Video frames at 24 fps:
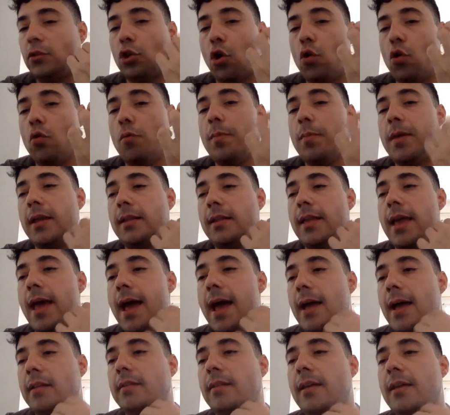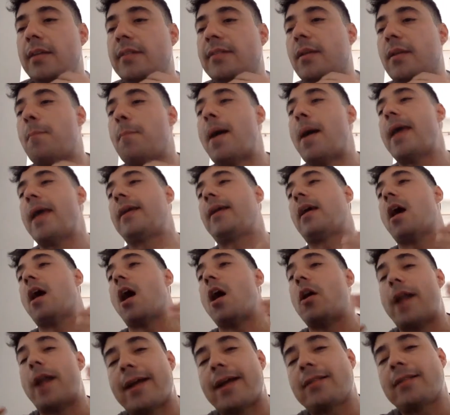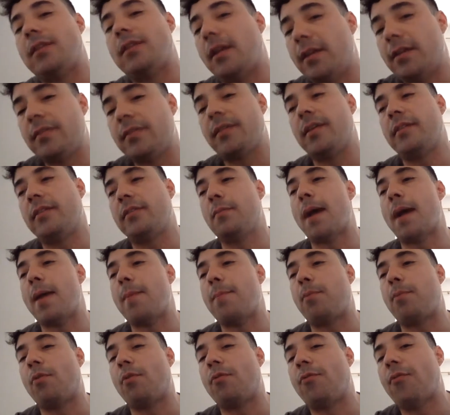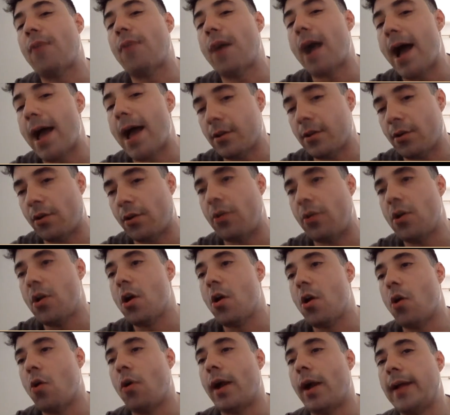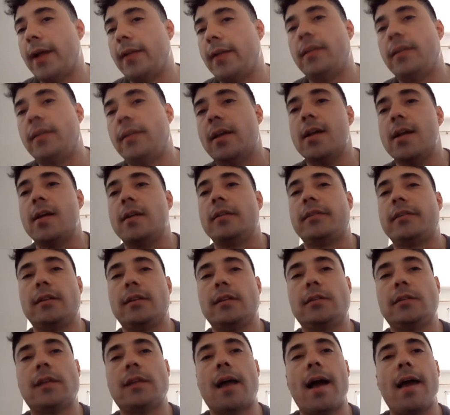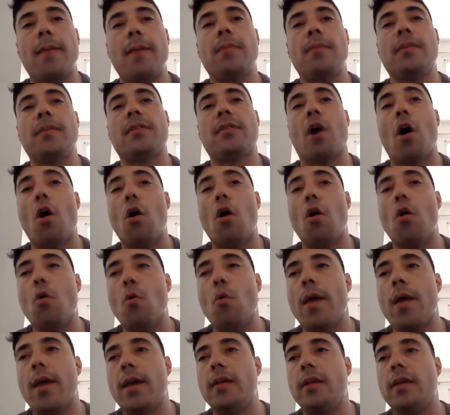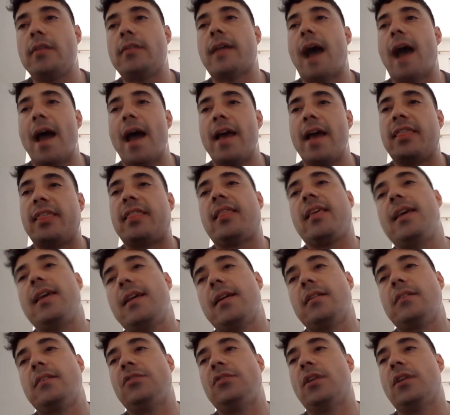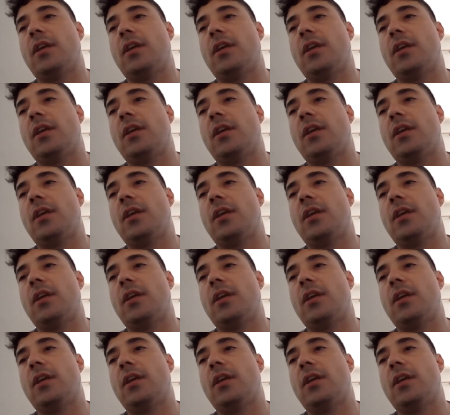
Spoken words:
told me that is my characteristic, is my profile, all right. Sometimes, always, I think